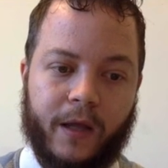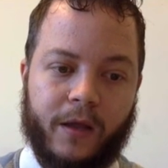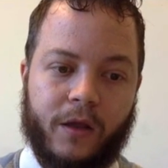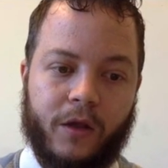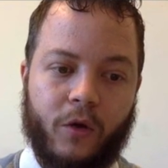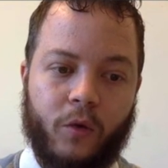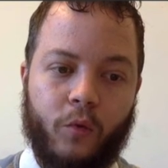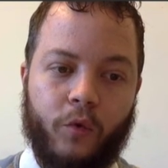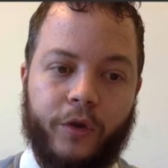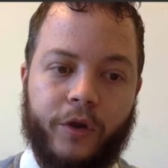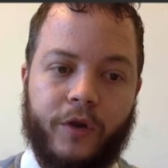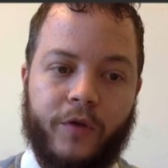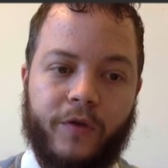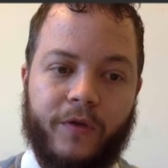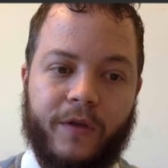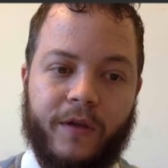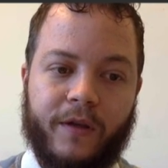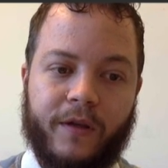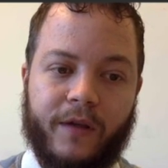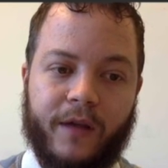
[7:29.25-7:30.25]
And so we'll use
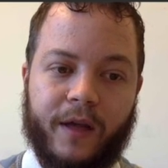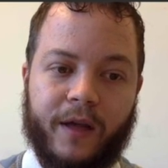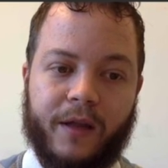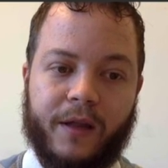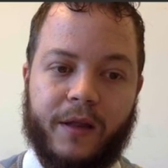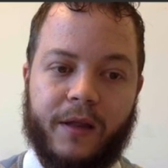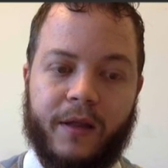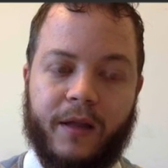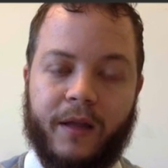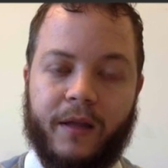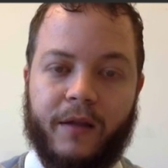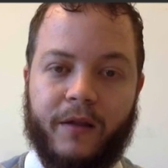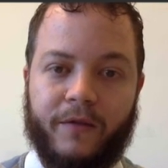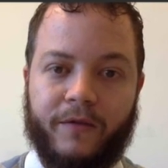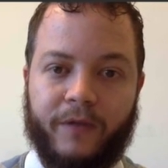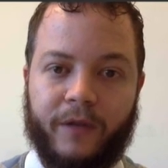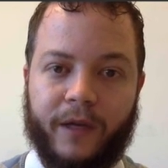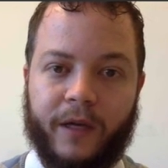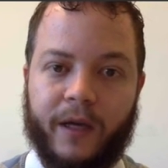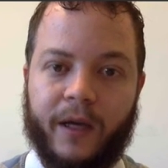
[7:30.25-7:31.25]
these
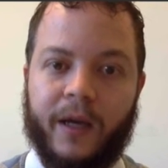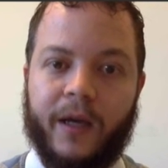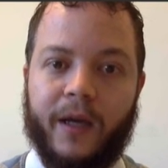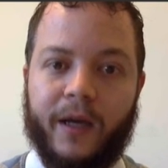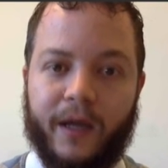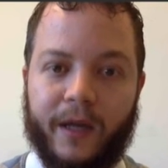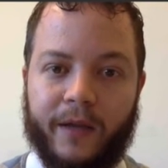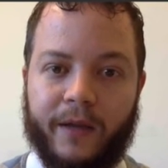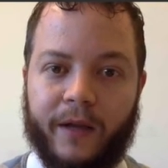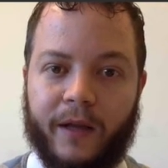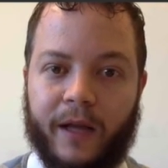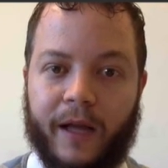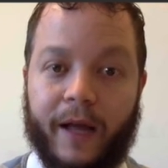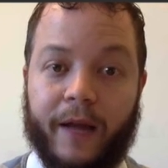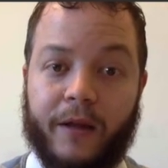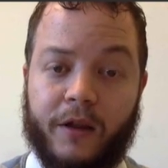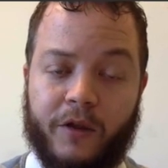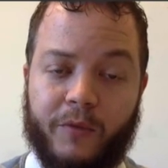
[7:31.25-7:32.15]
extensively in the class,